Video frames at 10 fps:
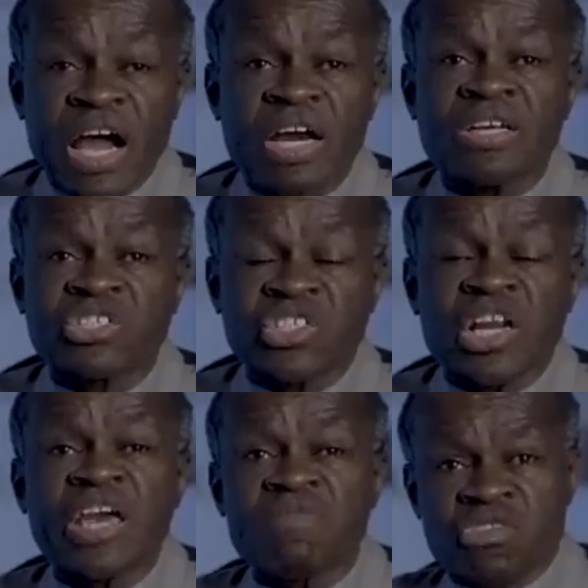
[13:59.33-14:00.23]
and
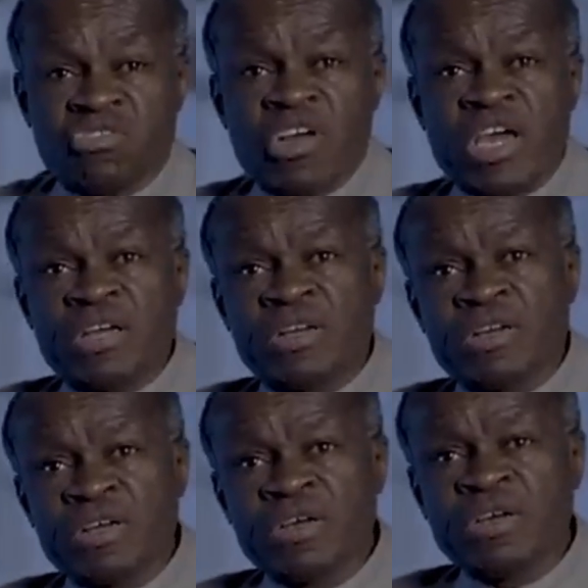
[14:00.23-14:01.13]
slave
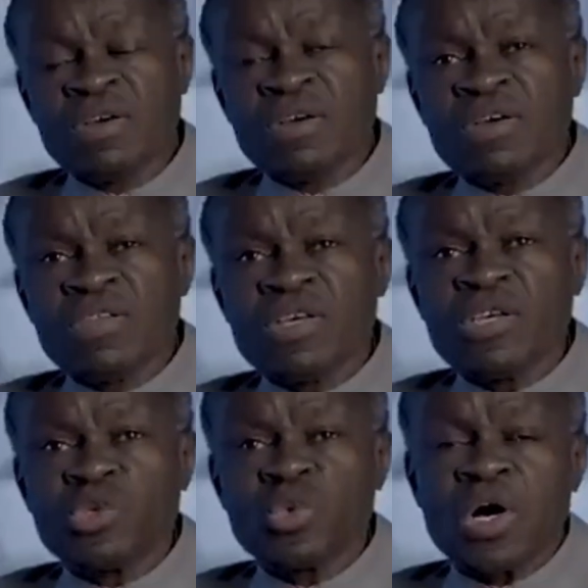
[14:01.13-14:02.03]
trade,
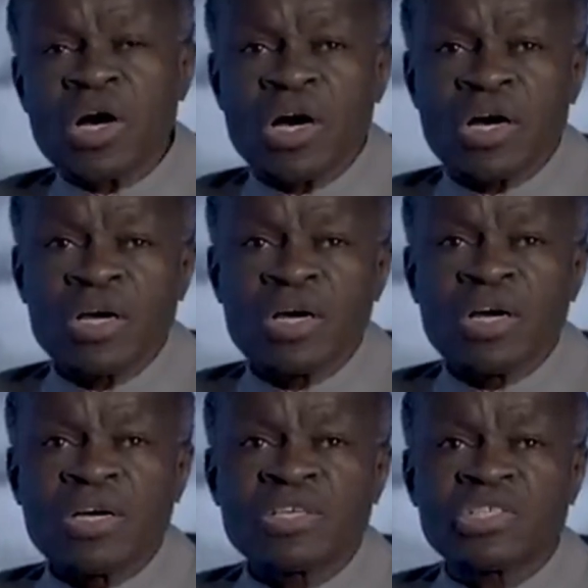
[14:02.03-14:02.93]
these were
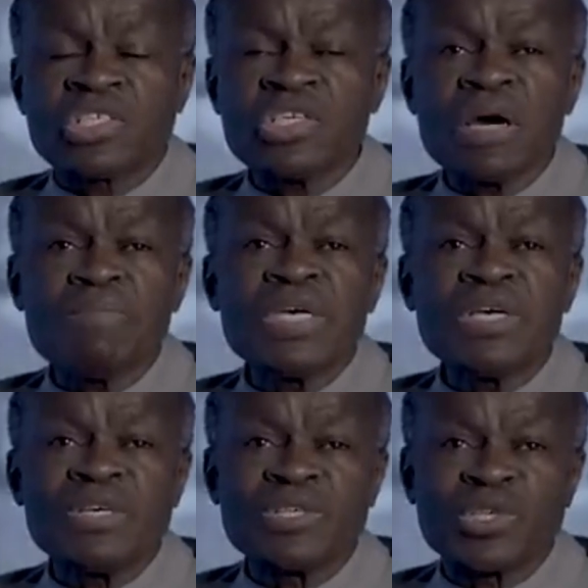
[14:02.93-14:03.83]

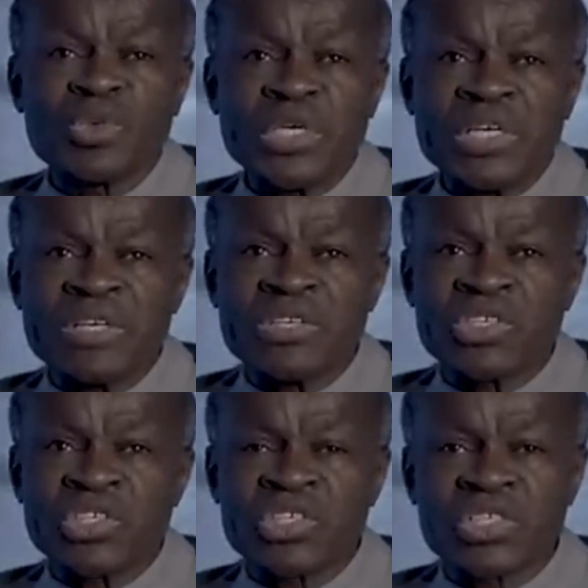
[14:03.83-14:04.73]
Siamese
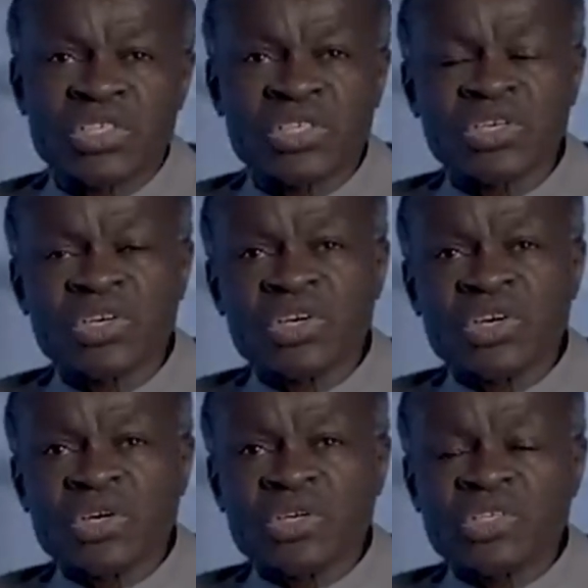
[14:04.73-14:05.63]
twins.
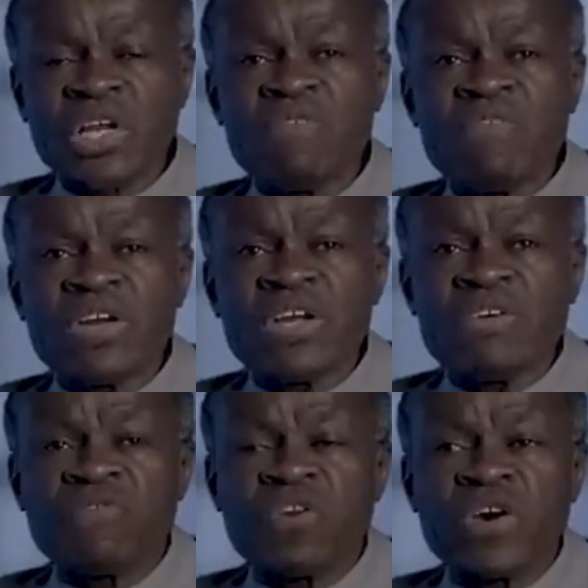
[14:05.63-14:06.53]

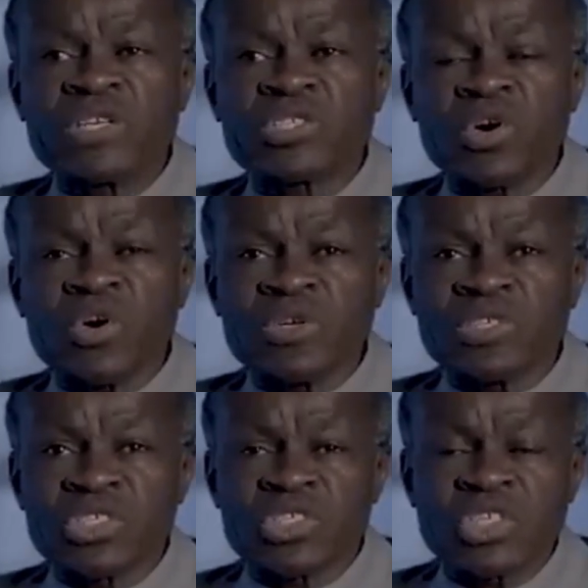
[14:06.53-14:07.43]
Slavery for its own
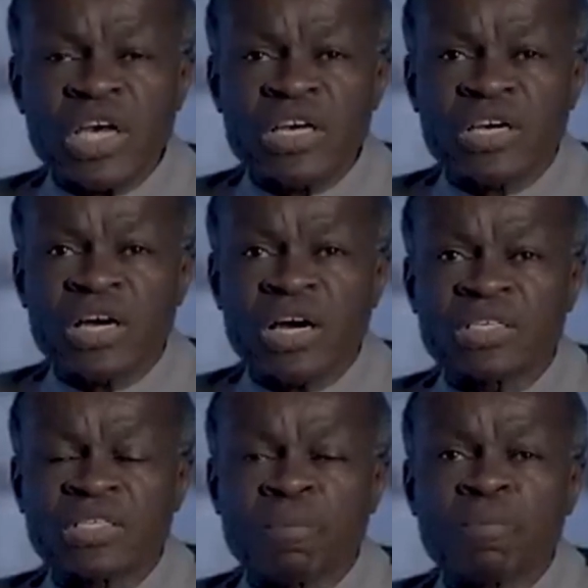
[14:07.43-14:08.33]
sake
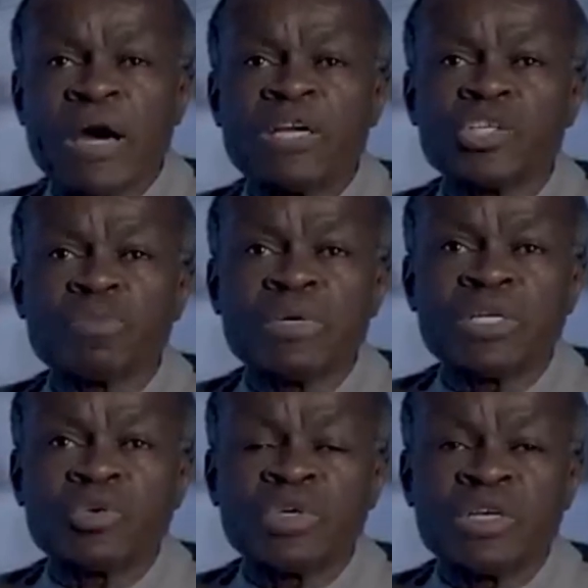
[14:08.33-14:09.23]
as a
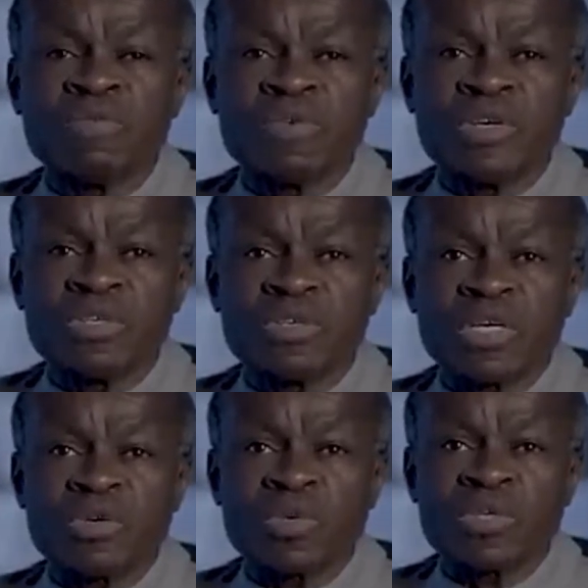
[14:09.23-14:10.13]
punishment to individual
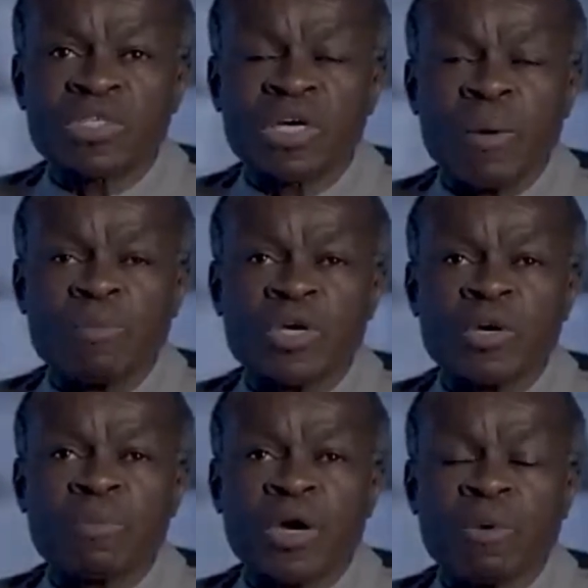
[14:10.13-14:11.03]
that was
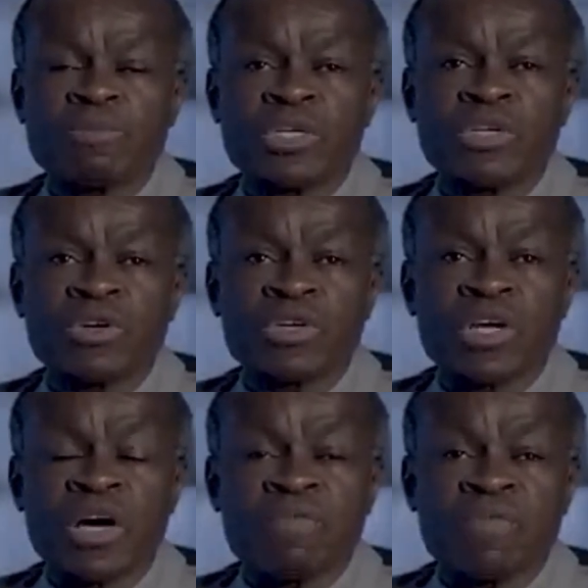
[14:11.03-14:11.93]
captured perhaps did not
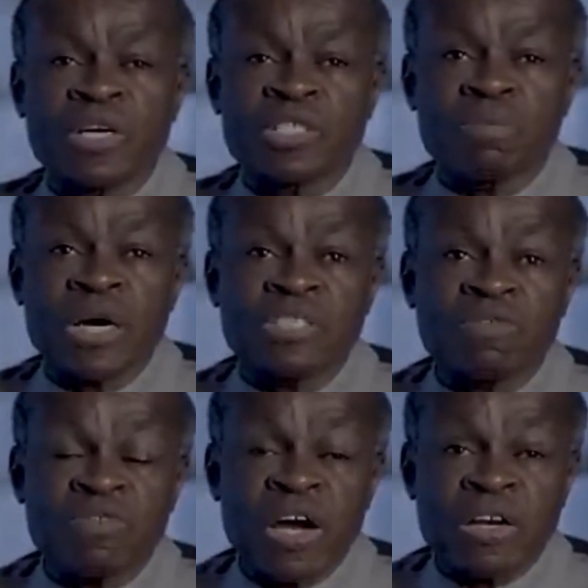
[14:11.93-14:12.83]
have as much
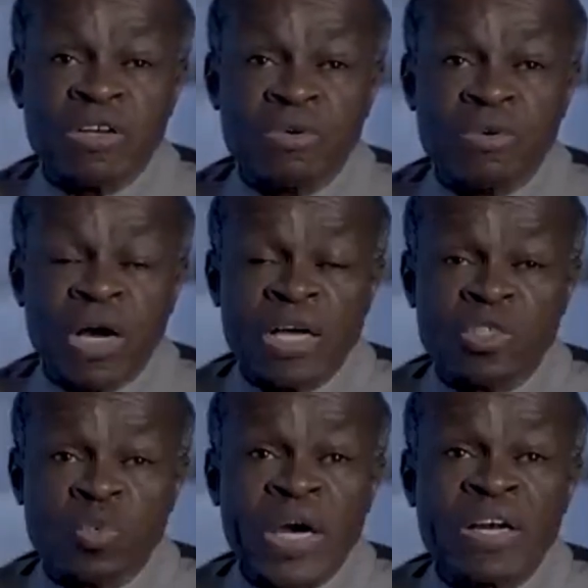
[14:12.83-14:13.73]
value
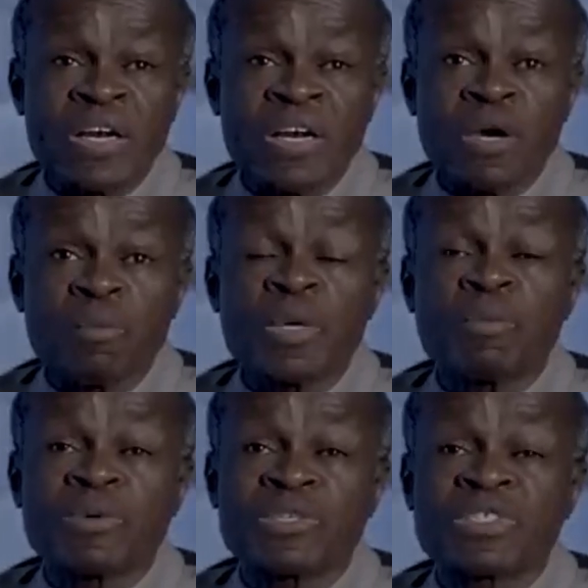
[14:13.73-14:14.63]
as when
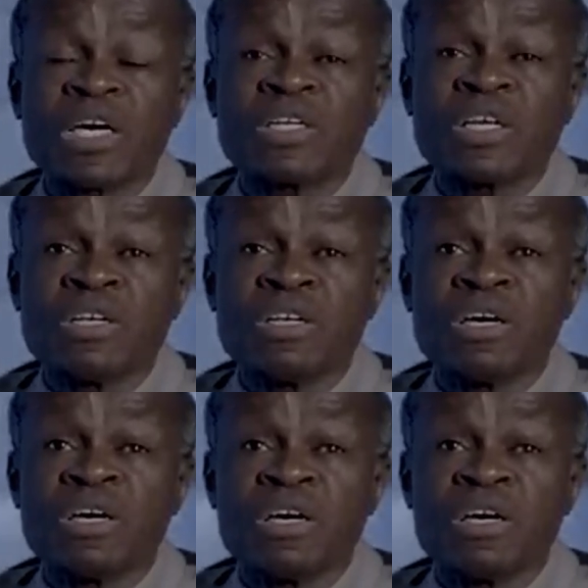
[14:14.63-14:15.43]
people started